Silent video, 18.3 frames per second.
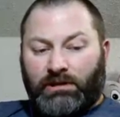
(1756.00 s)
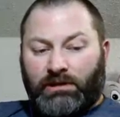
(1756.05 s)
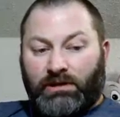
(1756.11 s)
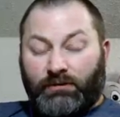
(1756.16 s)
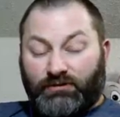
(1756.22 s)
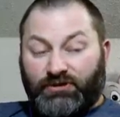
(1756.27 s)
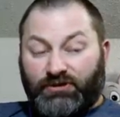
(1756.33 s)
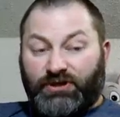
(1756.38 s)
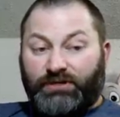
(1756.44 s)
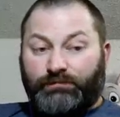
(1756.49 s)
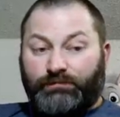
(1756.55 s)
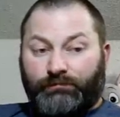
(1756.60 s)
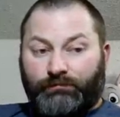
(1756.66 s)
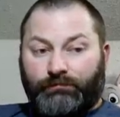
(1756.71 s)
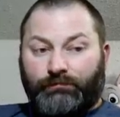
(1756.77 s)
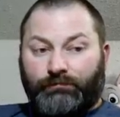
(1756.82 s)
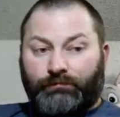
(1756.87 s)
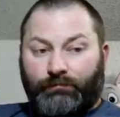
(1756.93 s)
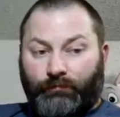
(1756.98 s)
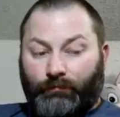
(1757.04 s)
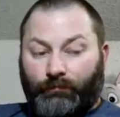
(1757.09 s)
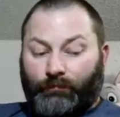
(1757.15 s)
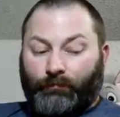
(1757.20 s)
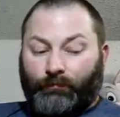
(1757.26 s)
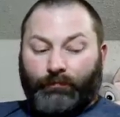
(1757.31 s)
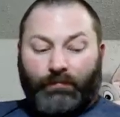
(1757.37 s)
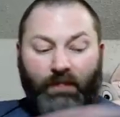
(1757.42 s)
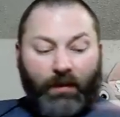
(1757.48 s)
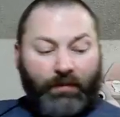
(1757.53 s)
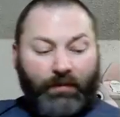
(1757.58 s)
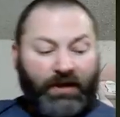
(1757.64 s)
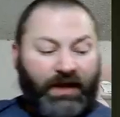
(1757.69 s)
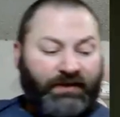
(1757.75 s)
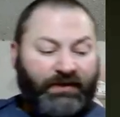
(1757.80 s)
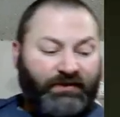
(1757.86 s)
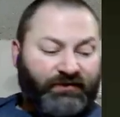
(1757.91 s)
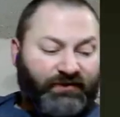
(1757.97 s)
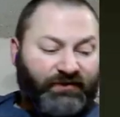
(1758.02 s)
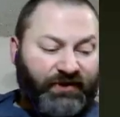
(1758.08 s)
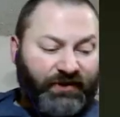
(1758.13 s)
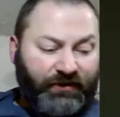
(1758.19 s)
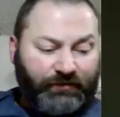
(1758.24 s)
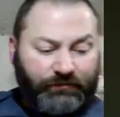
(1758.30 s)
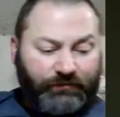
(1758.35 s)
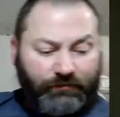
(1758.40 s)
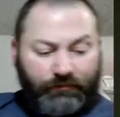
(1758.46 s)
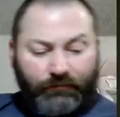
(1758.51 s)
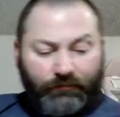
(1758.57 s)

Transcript: It was good. I'm going to end this here.